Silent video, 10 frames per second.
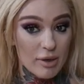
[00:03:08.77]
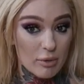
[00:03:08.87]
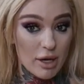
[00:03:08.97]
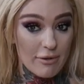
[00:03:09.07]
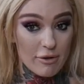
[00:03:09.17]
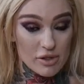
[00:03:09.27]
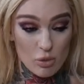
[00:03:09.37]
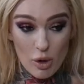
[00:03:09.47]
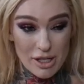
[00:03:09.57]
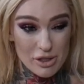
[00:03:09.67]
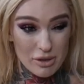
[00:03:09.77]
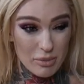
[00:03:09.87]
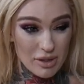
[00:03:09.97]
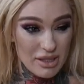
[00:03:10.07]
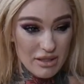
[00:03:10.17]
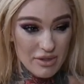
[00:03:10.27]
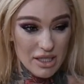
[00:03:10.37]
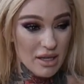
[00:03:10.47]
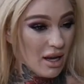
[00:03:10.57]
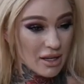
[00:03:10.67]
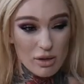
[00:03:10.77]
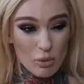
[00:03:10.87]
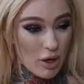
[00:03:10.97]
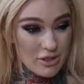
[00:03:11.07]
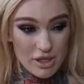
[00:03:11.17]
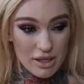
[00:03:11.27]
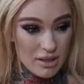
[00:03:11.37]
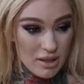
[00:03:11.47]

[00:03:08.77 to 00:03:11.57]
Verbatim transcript: Like when I first watched them on TV, I couldn't watch it.